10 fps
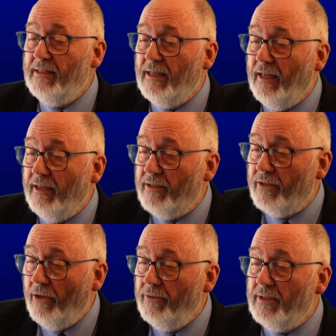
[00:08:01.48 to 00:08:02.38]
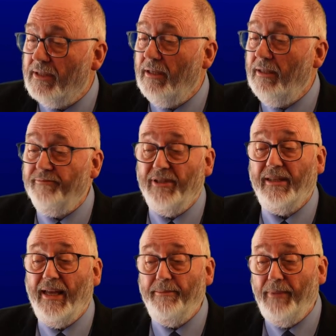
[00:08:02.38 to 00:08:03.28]
sontai, that
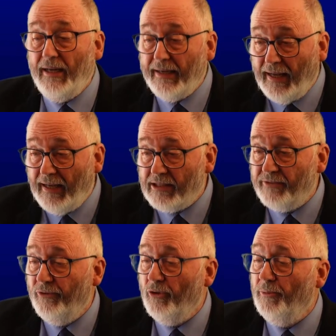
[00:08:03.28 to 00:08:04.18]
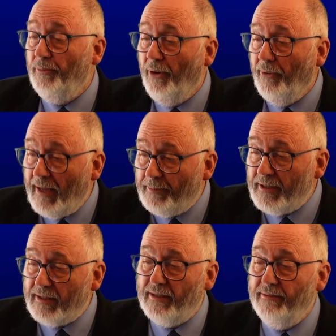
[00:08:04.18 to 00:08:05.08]
they might ask for
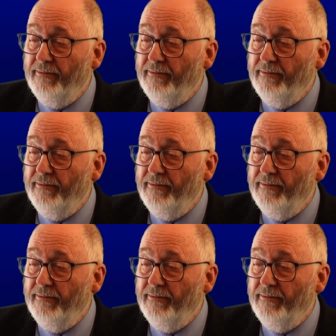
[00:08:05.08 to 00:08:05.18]
Barabbas,